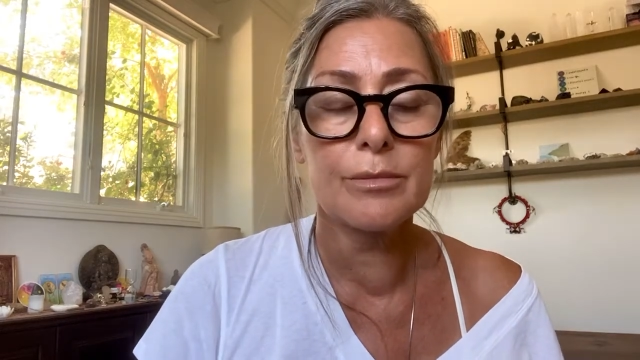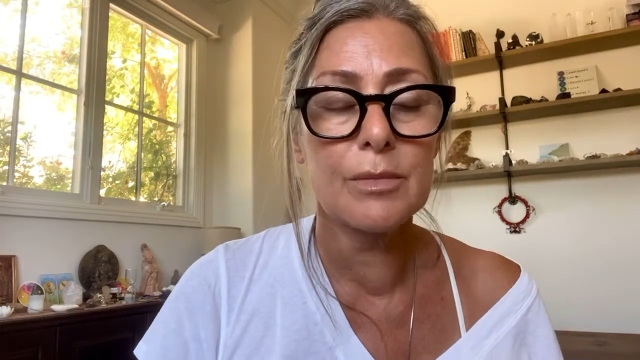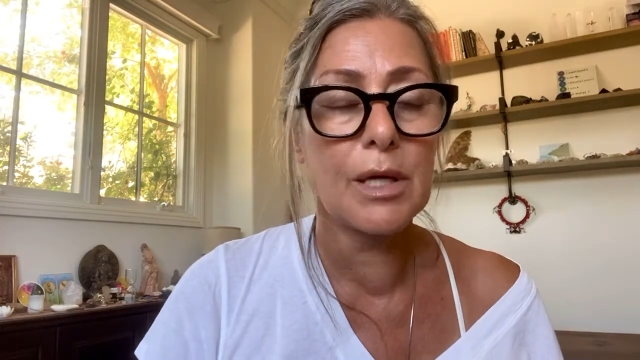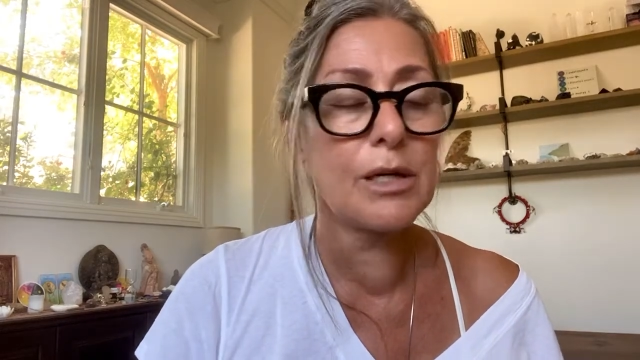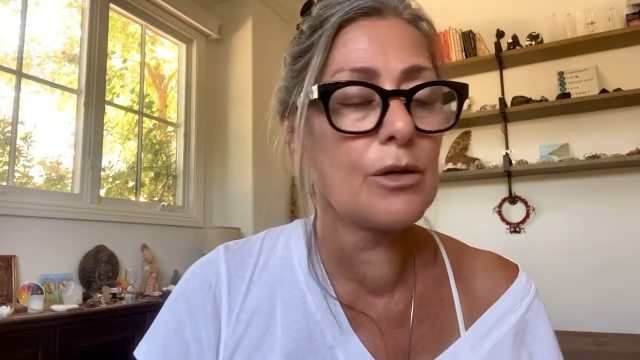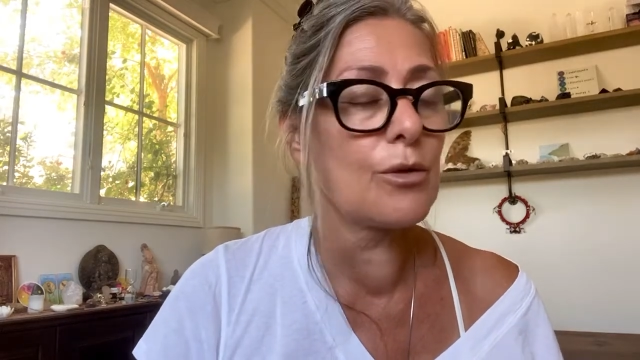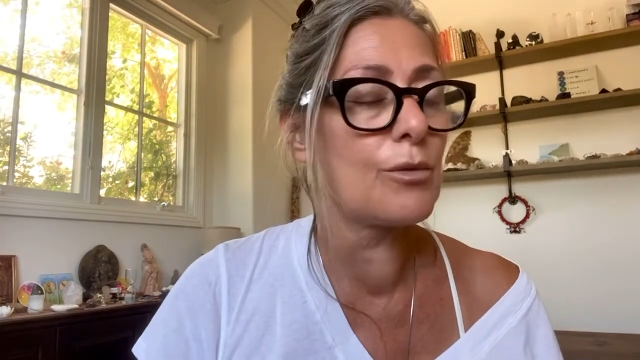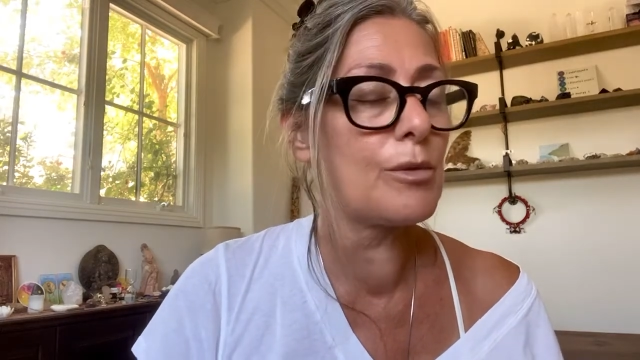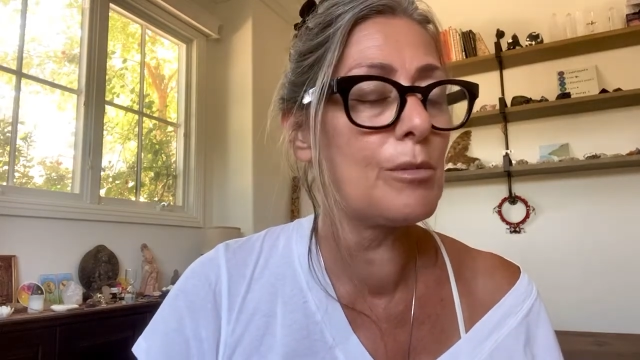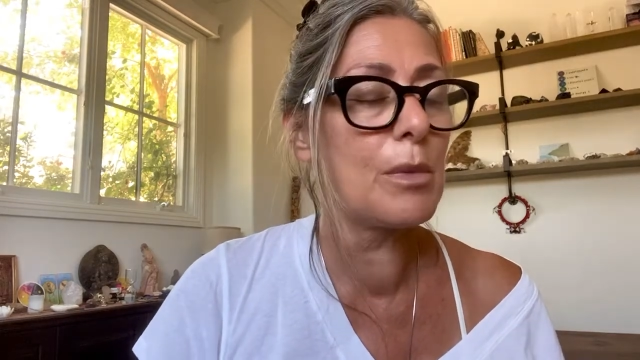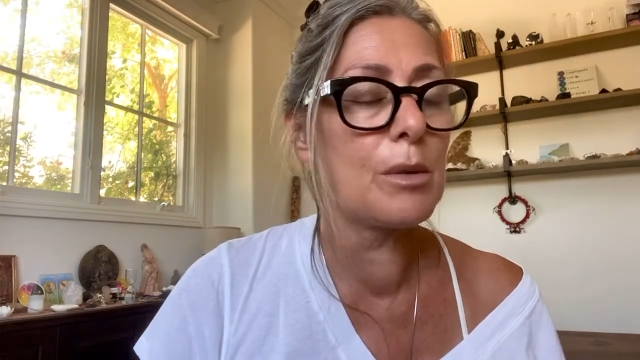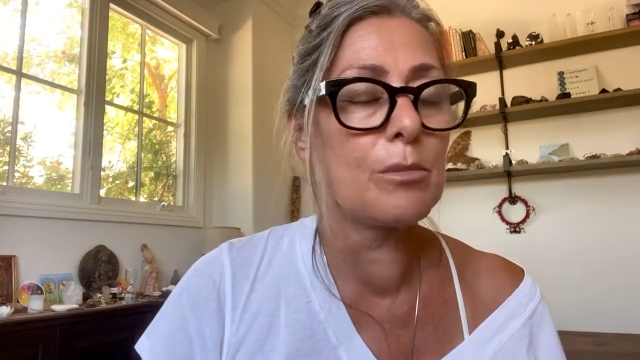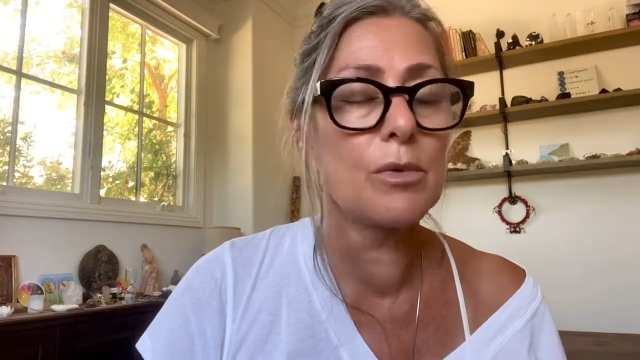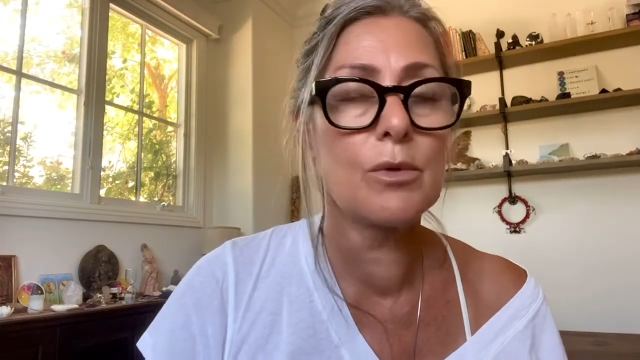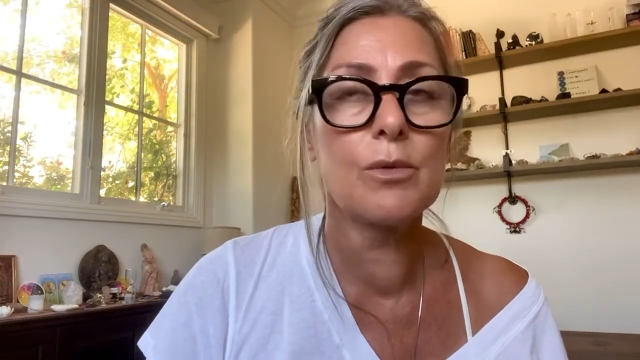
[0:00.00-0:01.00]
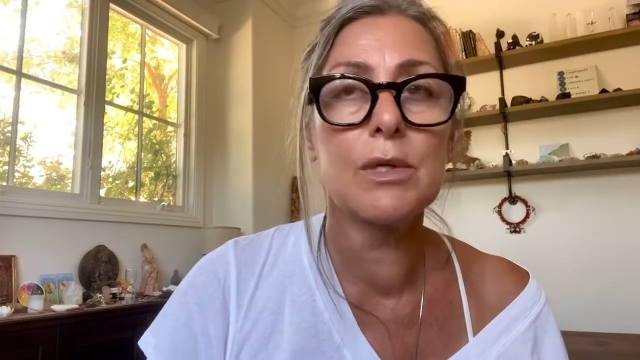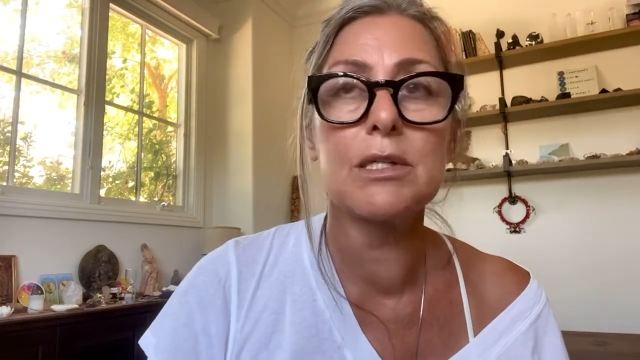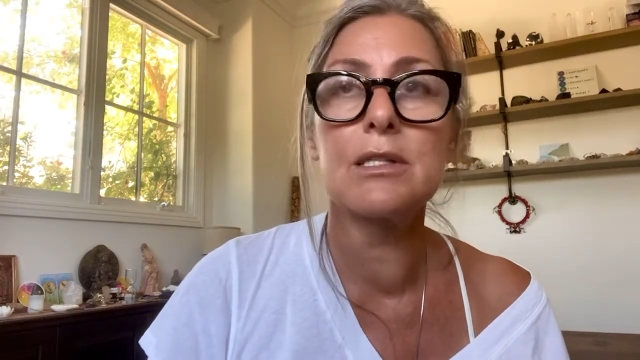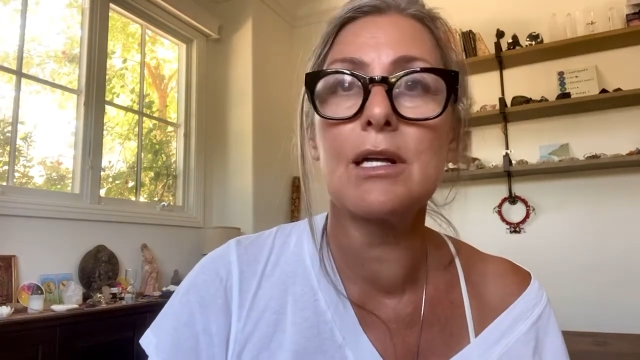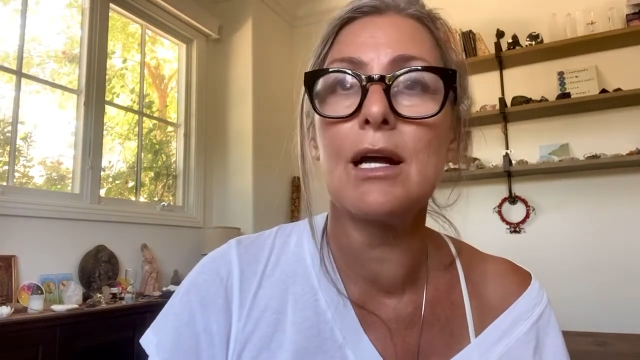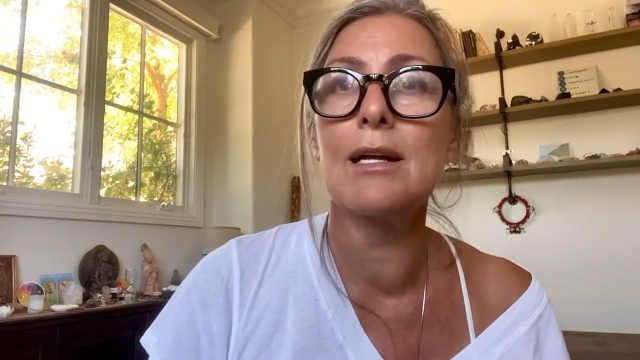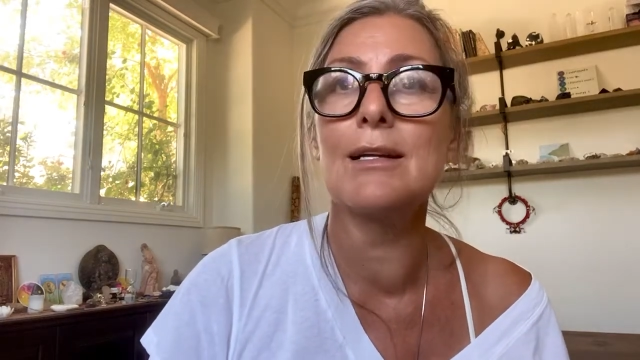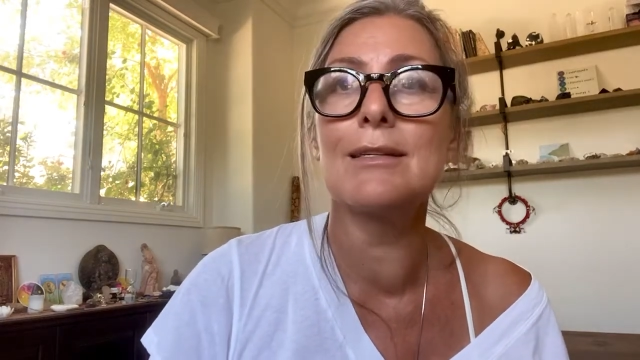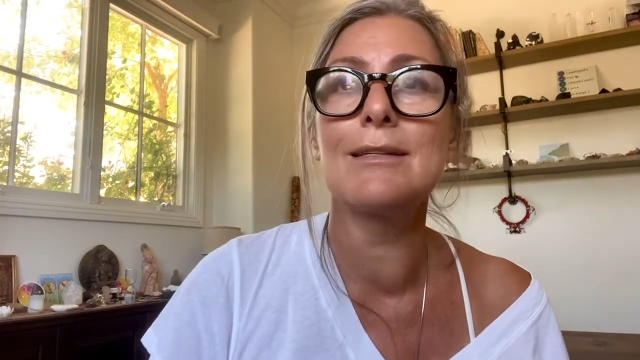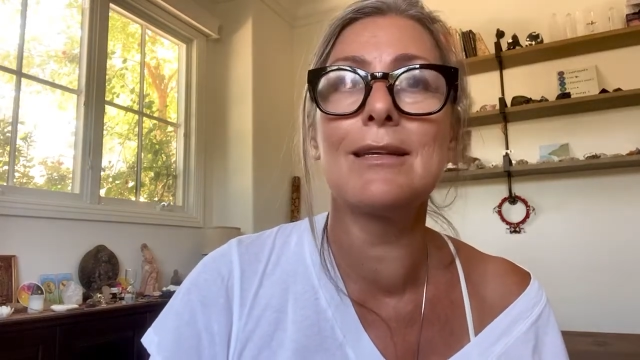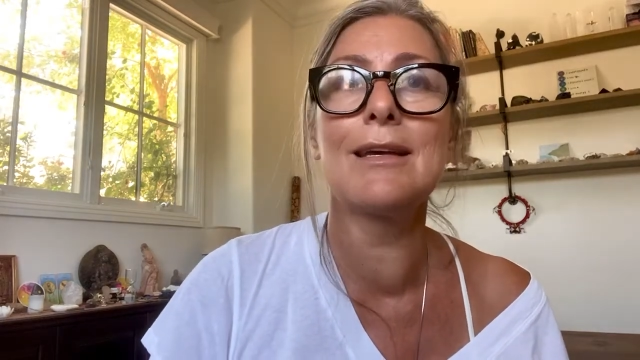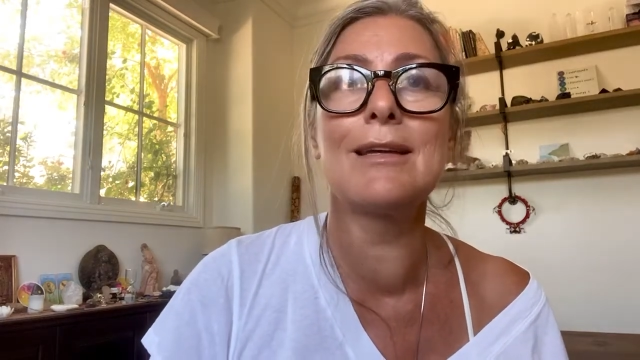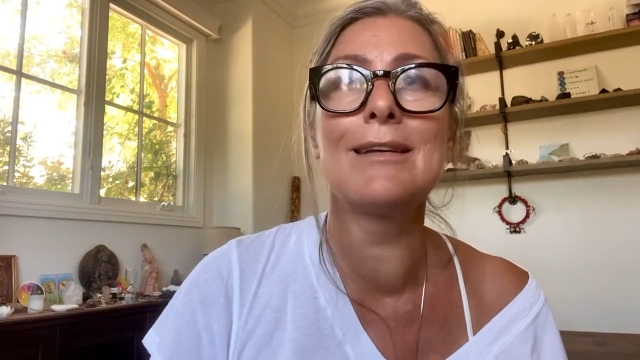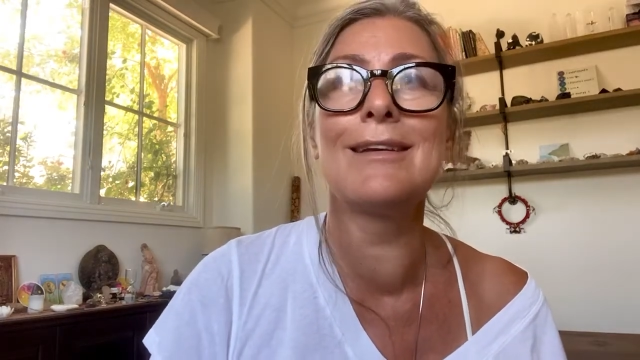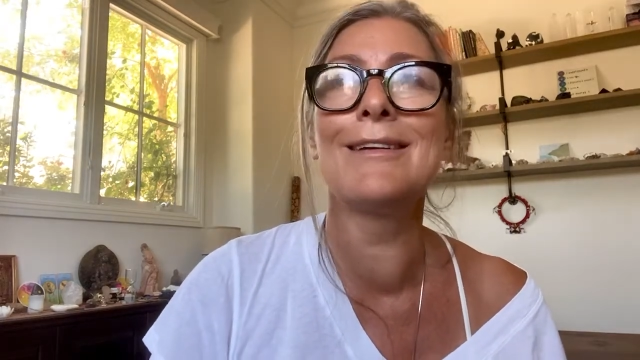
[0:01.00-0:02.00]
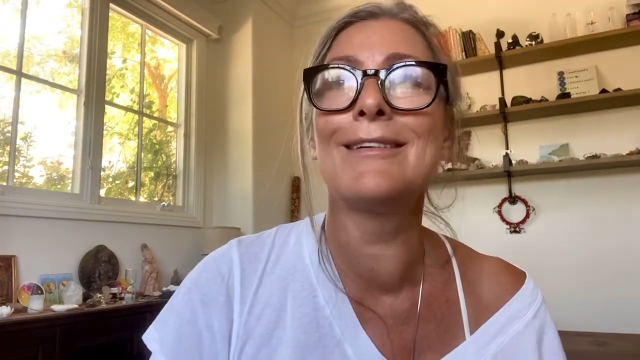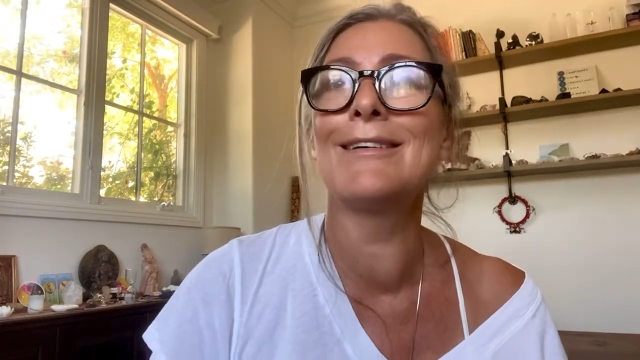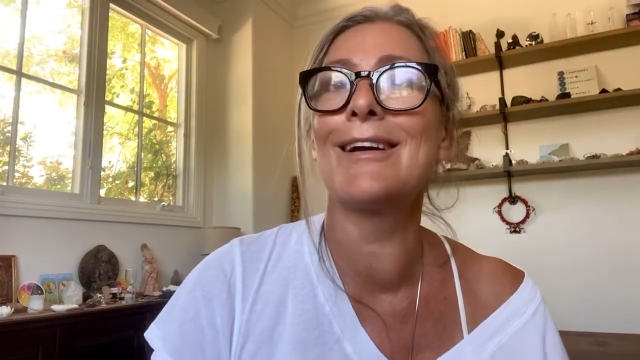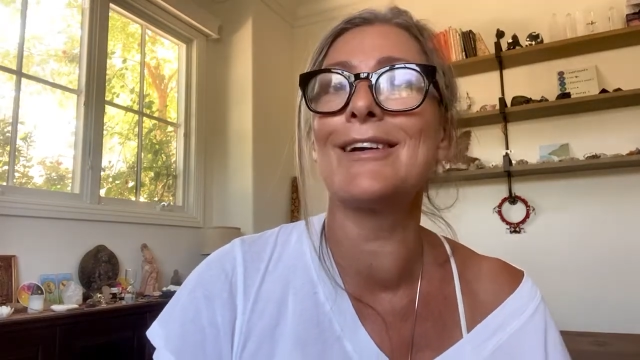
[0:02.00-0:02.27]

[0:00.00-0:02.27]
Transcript: I don't remember what sign it's in.